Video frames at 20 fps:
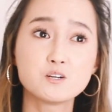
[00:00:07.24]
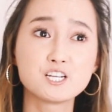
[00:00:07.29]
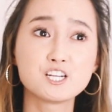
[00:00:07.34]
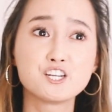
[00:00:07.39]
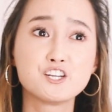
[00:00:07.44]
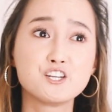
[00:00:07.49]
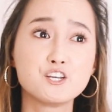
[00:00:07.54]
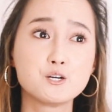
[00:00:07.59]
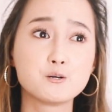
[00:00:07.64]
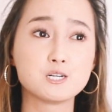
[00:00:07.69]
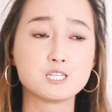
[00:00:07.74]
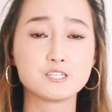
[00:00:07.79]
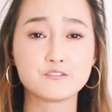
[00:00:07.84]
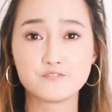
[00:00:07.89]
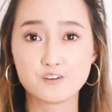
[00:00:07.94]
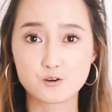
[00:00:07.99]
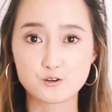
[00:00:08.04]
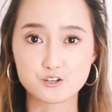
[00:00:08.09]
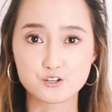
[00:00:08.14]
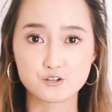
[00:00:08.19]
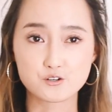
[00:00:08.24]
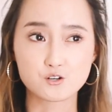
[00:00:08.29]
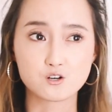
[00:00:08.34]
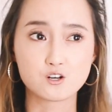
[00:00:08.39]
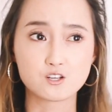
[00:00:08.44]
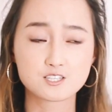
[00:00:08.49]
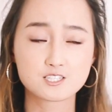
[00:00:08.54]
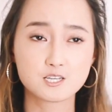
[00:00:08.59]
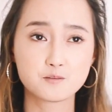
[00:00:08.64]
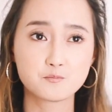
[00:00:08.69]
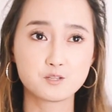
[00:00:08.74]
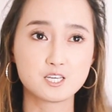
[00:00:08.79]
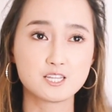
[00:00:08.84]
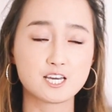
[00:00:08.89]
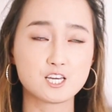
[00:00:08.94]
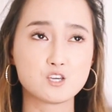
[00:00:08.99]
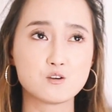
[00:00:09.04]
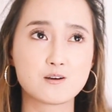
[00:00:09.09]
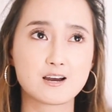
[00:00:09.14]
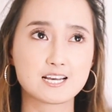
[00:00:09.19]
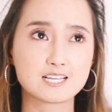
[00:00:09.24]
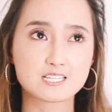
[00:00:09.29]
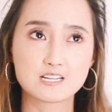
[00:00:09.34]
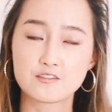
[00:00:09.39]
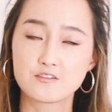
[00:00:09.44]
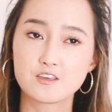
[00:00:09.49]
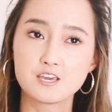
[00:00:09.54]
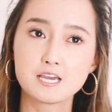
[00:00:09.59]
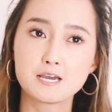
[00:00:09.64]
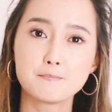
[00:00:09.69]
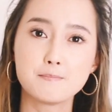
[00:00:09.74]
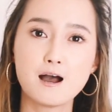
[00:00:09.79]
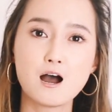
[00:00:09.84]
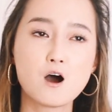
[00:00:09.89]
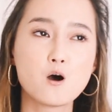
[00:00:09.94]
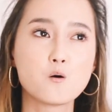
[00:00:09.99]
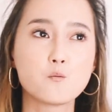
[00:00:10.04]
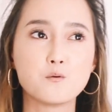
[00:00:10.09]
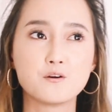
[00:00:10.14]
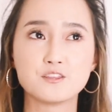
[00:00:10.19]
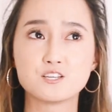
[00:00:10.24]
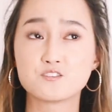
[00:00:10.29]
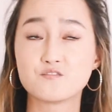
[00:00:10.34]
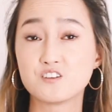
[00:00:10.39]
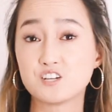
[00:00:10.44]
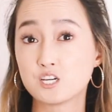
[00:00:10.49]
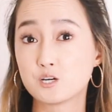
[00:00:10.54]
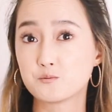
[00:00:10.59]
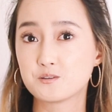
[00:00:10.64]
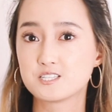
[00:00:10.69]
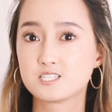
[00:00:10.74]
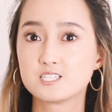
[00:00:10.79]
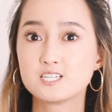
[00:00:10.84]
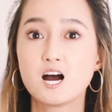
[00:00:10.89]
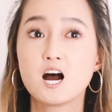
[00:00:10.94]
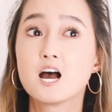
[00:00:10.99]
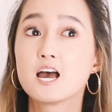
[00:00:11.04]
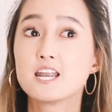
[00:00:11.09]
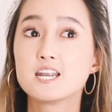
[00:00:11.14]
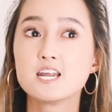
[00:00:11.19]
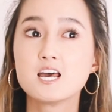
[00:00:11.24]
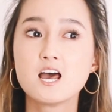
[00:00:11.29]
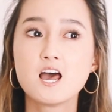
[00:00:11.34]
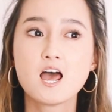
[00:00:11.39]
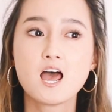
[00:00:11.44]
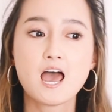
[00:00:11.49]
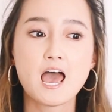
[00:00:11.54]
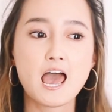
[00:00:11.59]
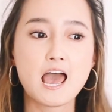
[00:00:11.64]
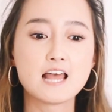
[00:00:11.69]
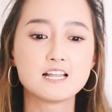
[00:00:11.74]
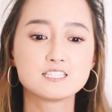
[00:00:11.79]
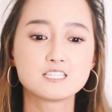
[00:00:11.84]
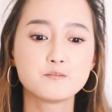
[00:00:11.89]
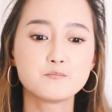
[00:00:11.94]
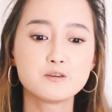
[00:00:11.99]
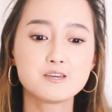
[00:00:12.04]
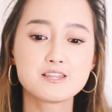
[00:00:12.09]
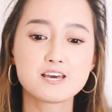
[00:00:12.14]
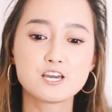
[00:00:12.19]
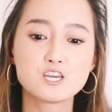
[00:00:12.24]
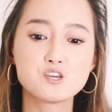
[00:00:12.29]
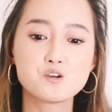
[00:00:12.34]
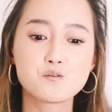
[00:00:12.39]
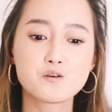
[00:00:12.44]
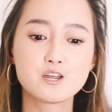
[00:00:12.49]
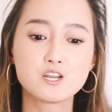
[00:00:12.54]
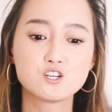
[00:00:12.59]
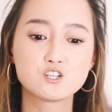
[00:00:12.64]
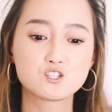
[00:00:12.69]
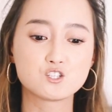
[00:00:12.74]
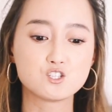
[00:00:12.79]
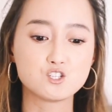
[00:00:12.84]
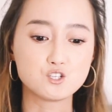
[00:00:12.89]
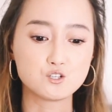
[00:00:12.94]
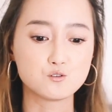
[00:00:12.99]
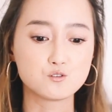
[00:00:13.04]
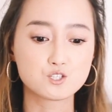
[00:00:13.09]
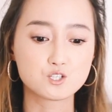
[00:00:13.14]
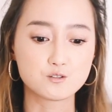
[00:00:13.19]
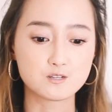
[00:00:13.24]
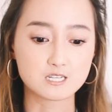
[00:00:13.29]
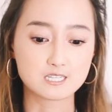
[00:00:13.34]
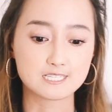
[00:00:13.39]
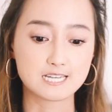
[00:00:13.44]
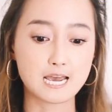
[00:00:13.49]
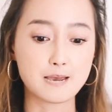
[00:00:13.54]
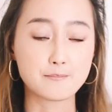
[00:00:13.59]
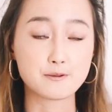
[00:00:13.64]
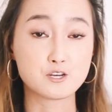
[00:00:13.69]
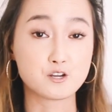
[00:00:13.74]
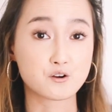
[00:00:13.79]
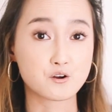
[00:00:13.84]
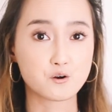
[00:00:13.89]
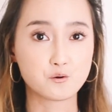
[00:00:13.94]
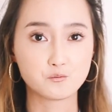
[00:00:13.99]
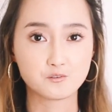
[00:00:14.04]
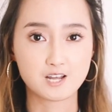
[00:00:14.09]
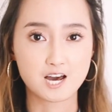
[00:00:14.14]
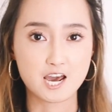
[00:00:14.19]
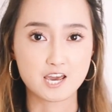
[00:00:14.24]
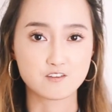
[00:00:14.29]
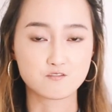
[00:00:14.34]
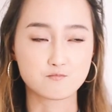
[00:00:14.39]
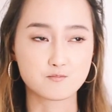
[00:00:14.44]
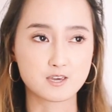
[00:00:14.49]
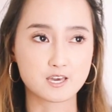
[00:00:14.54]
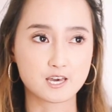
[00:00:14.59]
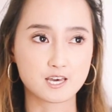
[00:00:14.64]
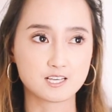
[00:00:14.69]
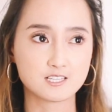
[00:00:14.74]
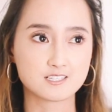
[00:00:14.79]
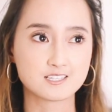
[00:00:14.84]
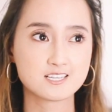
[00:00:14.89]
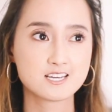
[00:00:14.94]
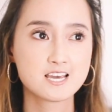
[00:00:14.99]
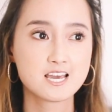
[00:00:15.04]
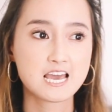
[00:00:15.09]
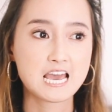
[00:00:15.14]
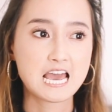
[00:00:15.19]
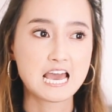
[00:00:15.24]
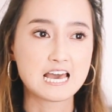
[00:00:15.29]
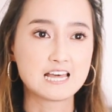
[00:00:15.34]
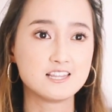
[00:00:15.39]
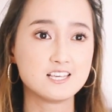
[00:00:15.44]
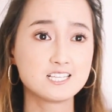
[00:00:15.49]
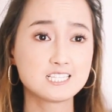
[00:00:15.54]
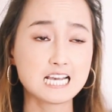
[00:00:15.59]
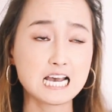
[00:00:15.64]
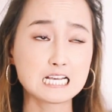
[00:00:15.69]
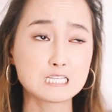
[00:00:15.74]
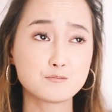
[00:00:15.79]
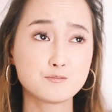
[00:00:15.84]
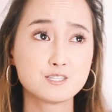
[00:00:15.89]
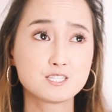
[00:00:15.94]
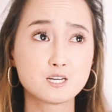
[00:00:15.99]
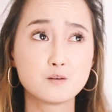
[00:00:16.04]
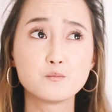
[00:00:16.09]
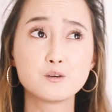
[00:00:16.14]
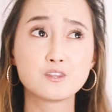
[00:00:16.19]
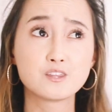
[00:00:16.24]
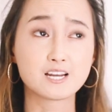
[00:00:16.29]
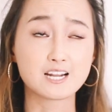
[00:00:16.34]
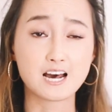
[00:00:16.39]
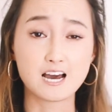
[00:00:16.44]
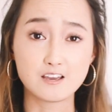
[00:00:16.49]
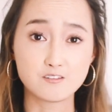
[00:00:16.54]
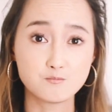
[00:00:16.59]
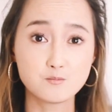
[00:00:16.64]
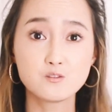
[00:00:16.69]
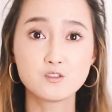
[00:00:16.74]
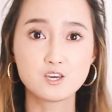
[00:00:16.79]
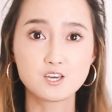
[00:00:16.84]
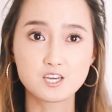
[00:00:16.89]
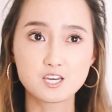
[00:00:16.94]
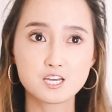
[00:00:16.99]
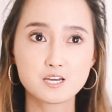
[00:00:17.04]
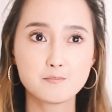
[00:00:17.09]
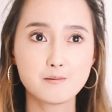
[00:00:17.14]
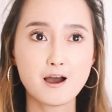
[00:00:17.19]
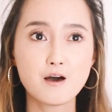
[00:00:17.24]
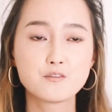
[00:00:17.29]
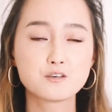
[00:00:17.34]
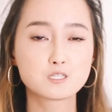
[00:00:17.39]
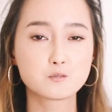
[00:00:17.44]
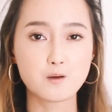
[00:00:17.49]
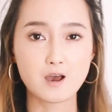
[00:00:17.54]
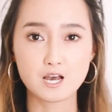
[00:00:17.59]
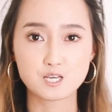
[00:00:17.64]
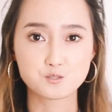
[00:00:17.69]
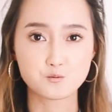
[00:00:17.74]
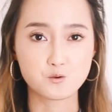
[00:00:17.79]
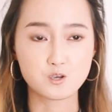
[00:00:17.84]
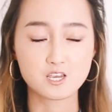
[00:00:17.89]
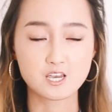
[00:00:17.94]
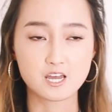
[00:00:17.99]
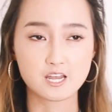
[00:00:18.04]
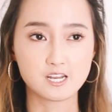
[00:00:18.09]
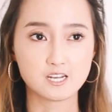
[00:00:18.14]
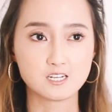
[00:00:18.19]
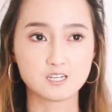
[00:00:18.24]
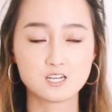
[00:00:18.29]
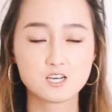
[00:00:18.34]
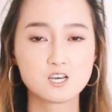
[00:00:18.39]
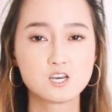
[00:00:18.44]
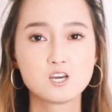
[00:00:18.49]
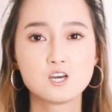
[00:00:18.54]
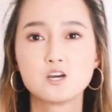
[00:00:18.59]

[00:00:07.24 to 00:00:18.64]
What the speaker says: of wanted to do a devotional, something that you guys can think about when this video is done, and something that you can just use to examine your own life, because this has been something that I've been thinking about this past week, and